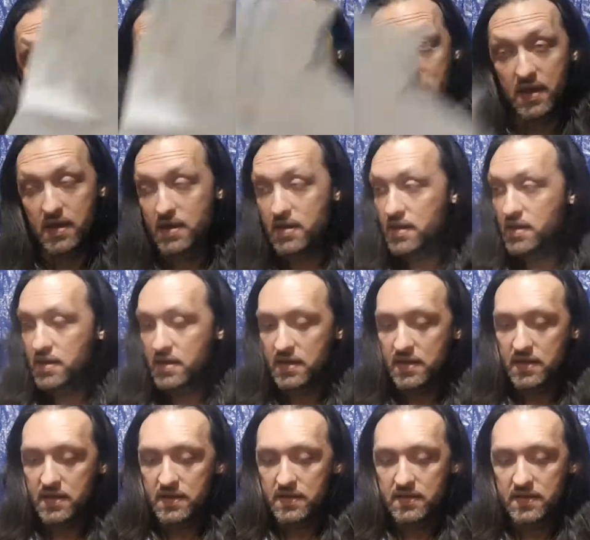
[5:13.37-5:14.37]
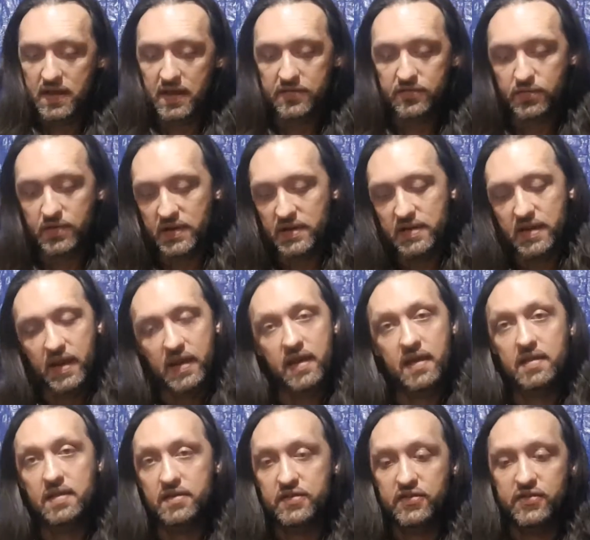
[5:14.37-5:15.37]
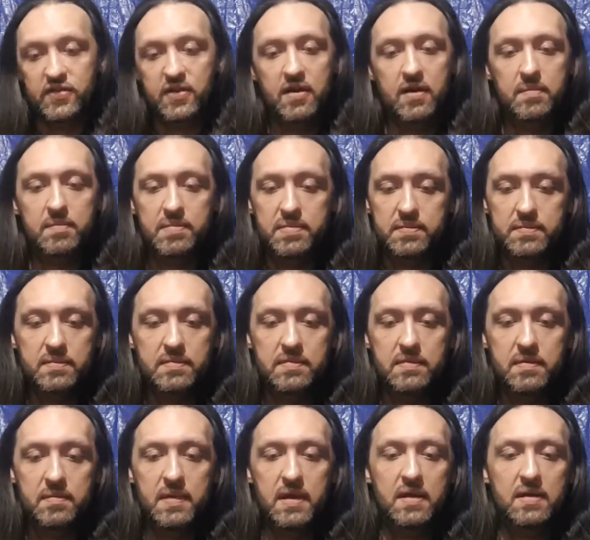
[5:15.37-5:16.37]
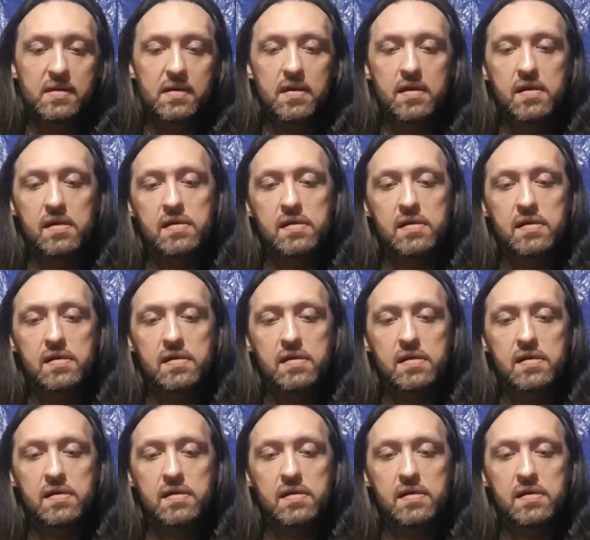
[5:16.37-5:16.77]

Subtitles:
Okay, that's ridiculous sharp. I mean,